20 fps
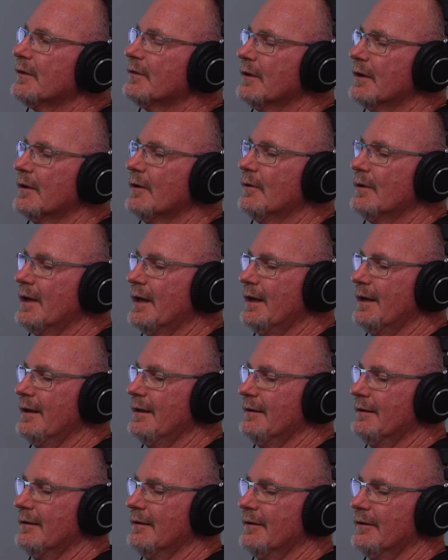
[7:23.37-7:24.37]
It's like,
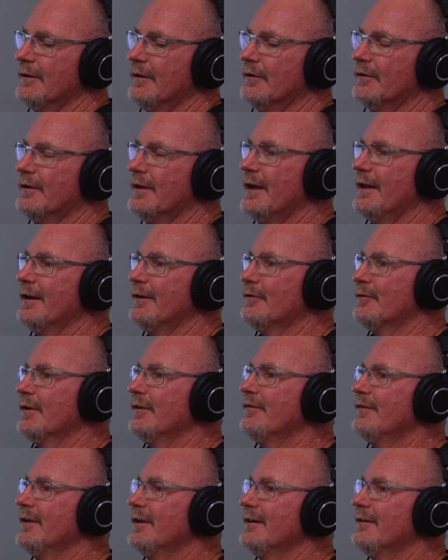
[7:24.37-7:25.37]
okay, you're kind of
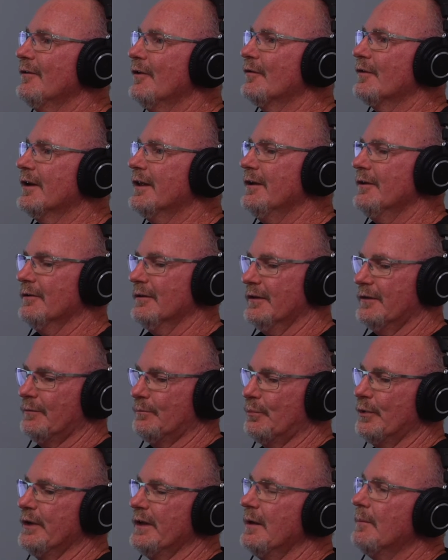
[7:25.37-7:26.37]
drifting over here.
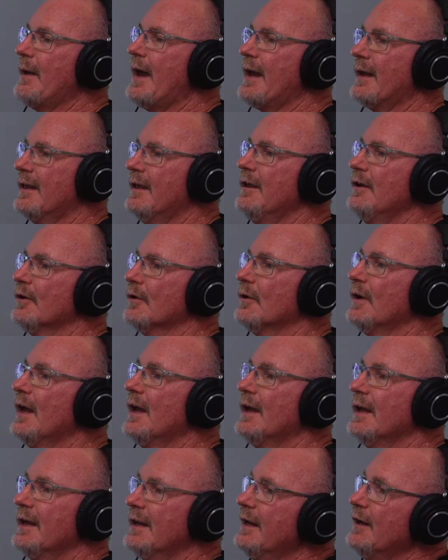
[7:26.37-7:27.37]
Let's bring you back here.
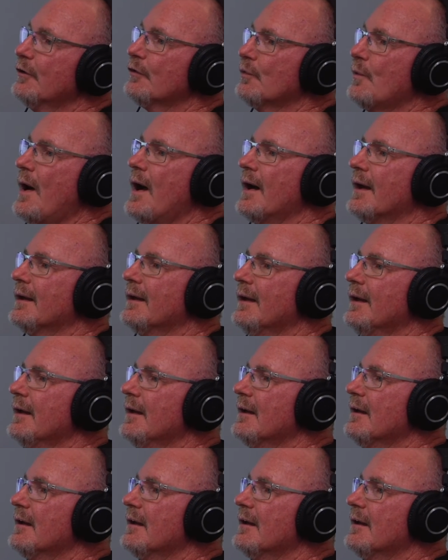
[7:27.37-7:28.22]
And here's why.